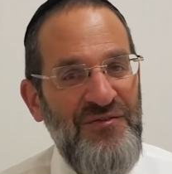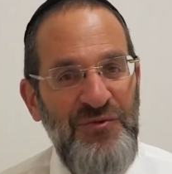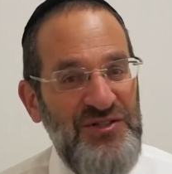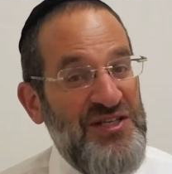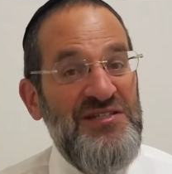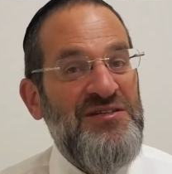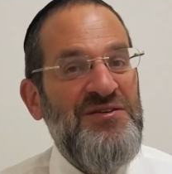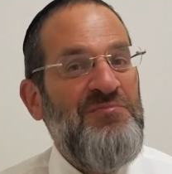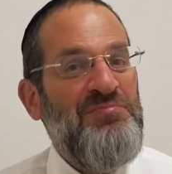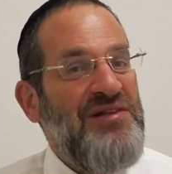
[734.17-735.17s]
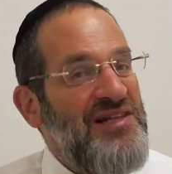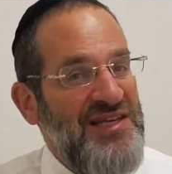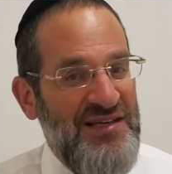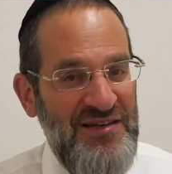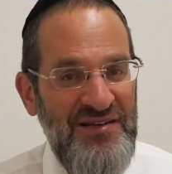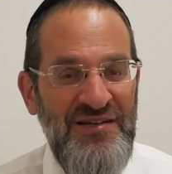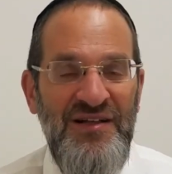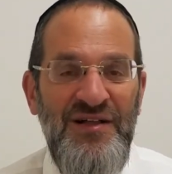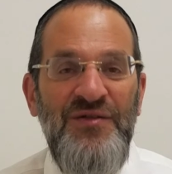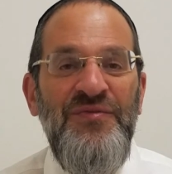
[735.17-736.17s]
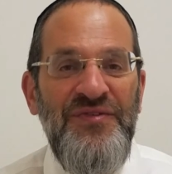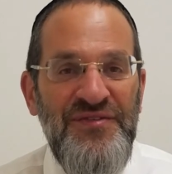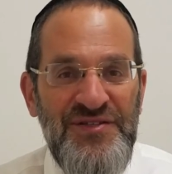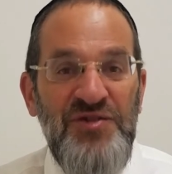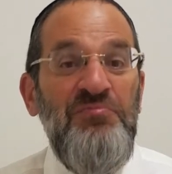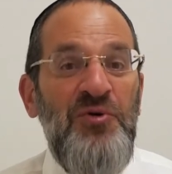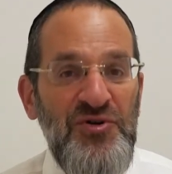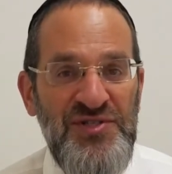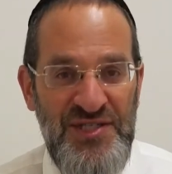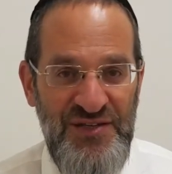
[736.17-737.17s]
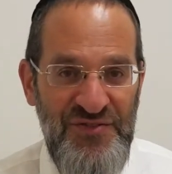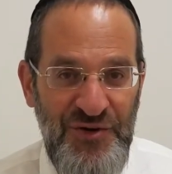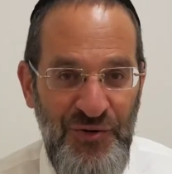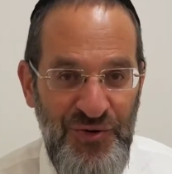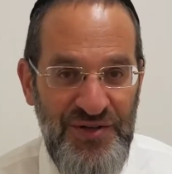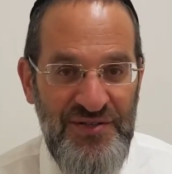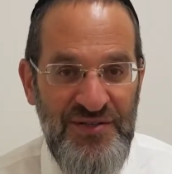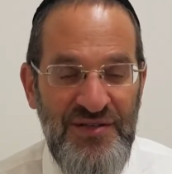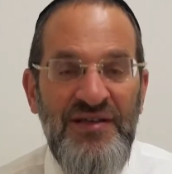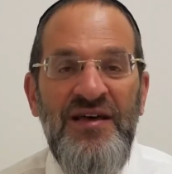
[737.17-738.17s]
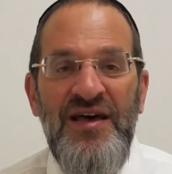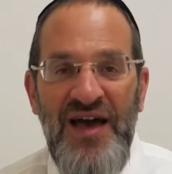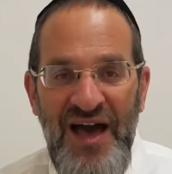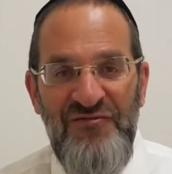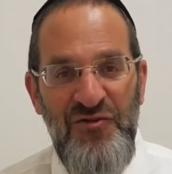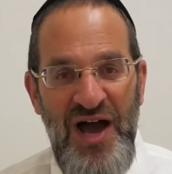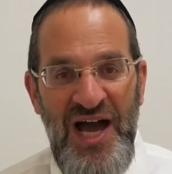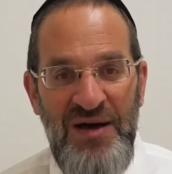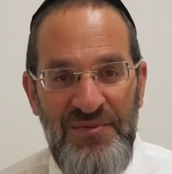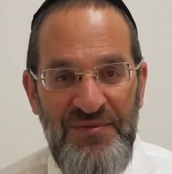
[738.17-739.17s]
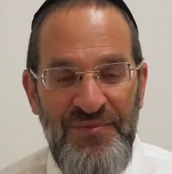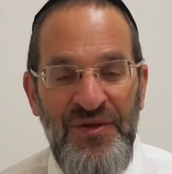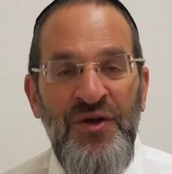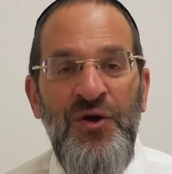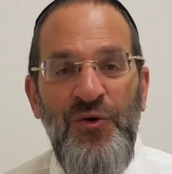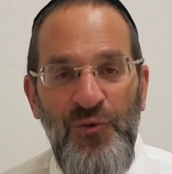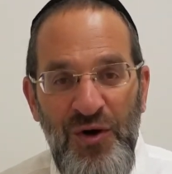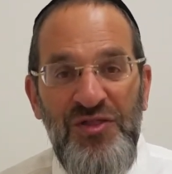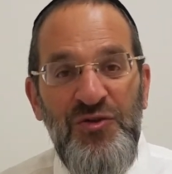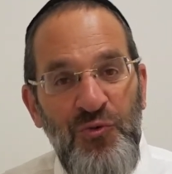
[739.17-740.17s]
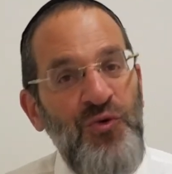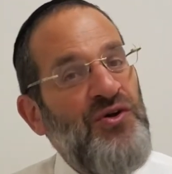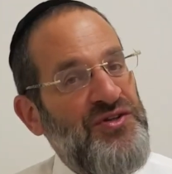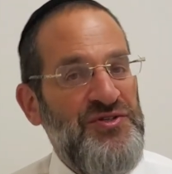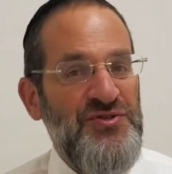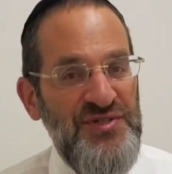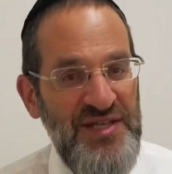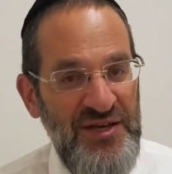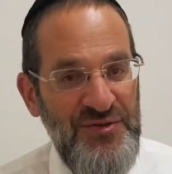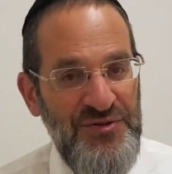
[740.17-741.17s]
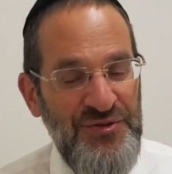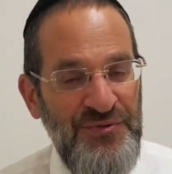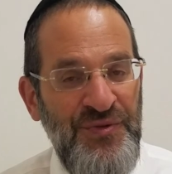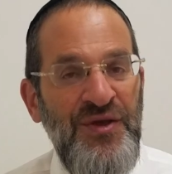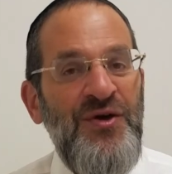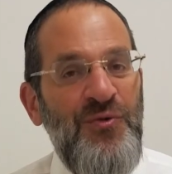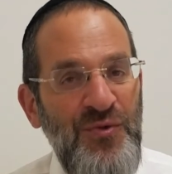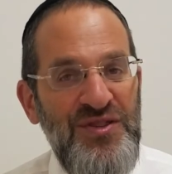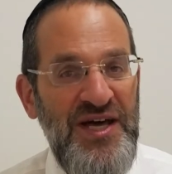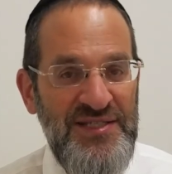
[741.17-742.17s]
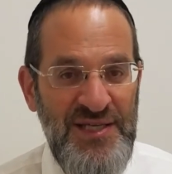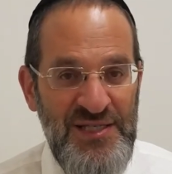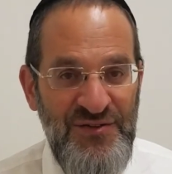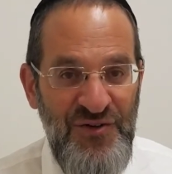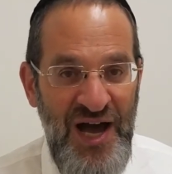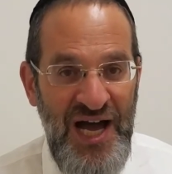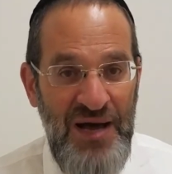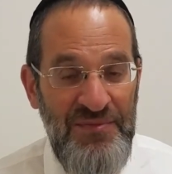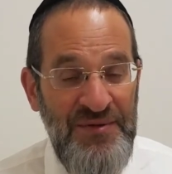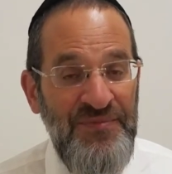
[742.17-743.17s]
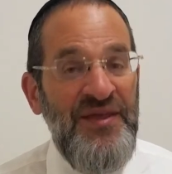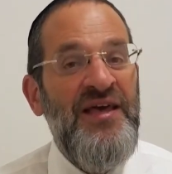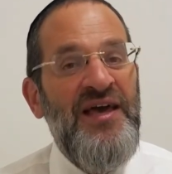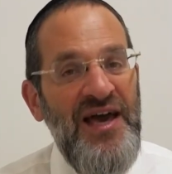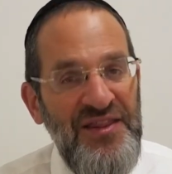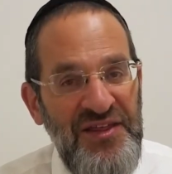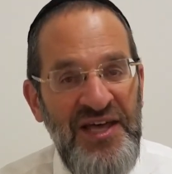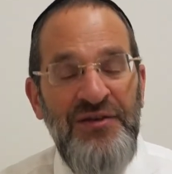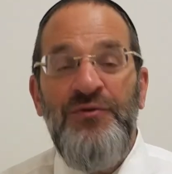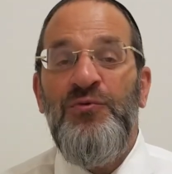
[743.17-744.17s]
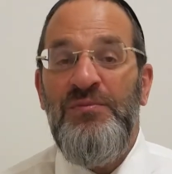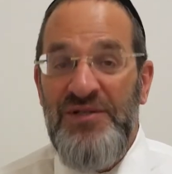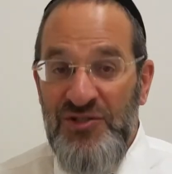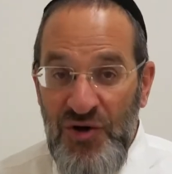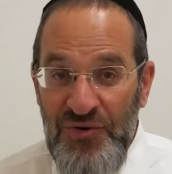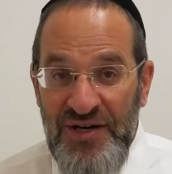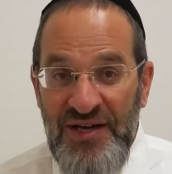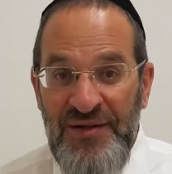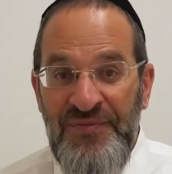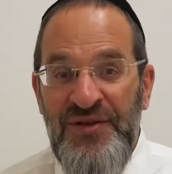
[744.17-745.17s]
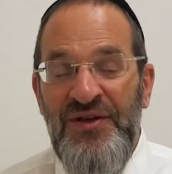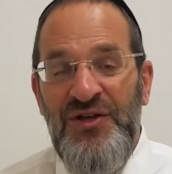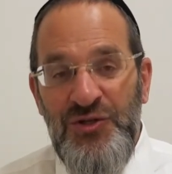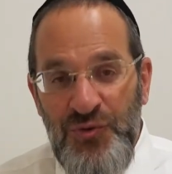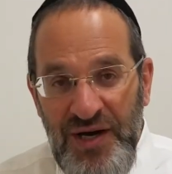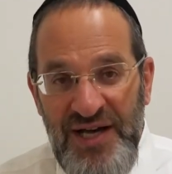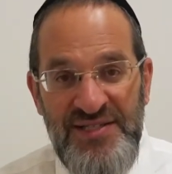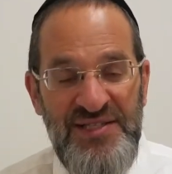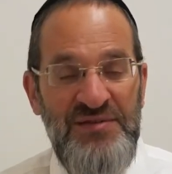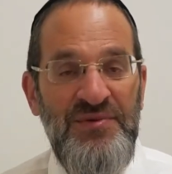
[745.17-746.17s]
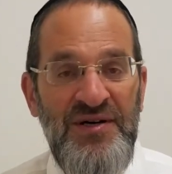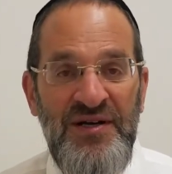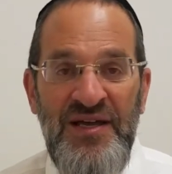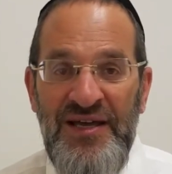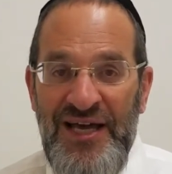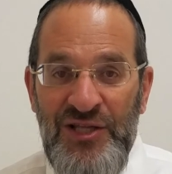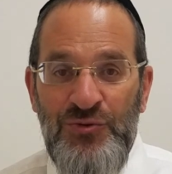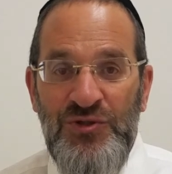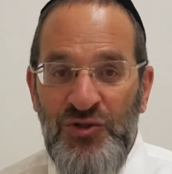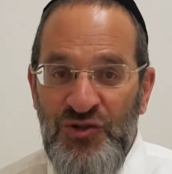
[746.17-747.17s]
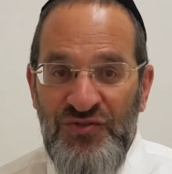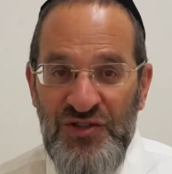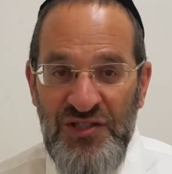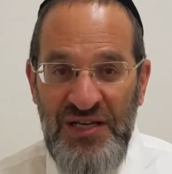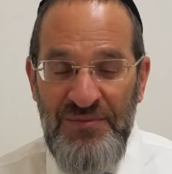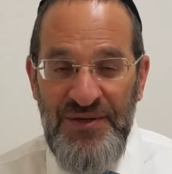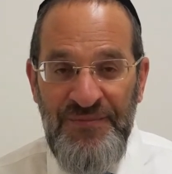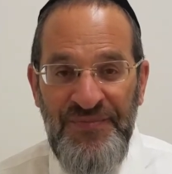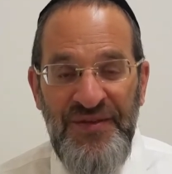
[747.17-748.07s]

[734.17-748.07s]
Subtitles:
we just plead to the mercy of the court, have rachamim. Run the world as you say you do, with that sense of rachamim. And then we'll be zocher to a chasima and to a tshuva shlema.